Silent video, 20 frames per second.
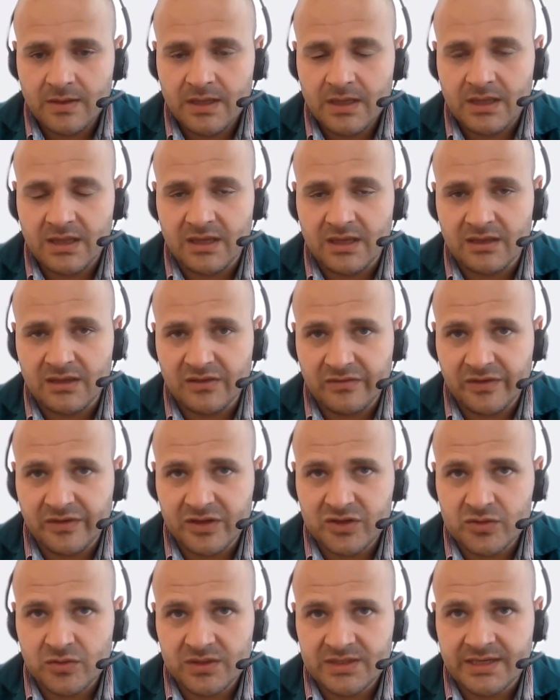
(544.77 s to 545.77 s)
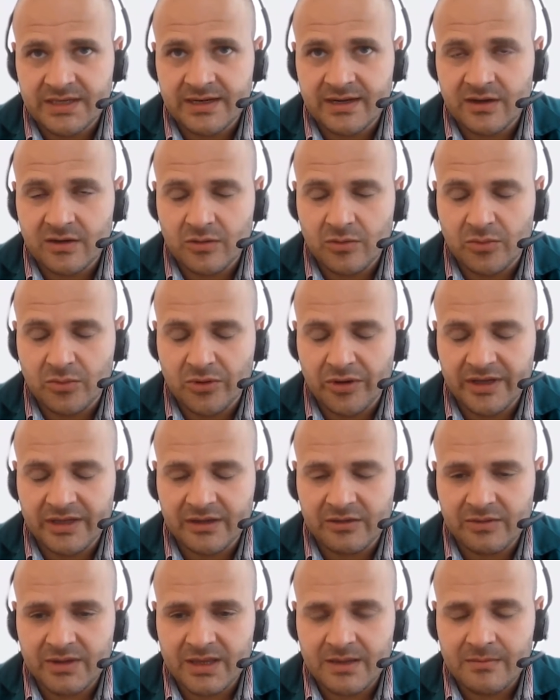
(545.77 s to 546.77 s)
the individuals that are
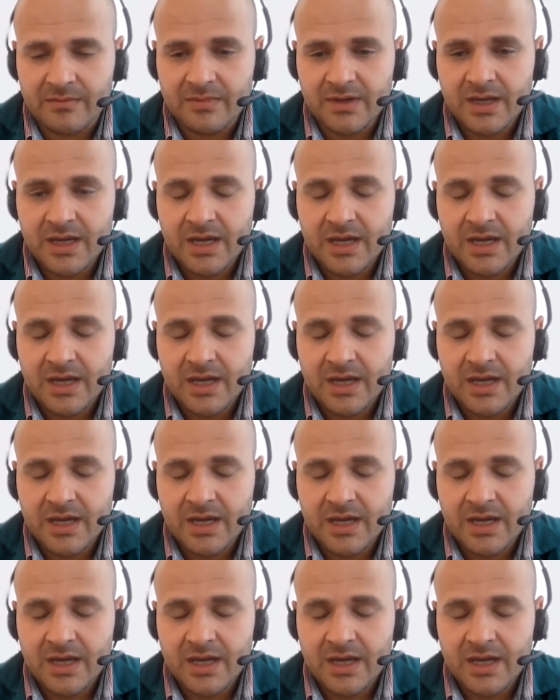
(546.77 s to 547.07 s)
operating with them.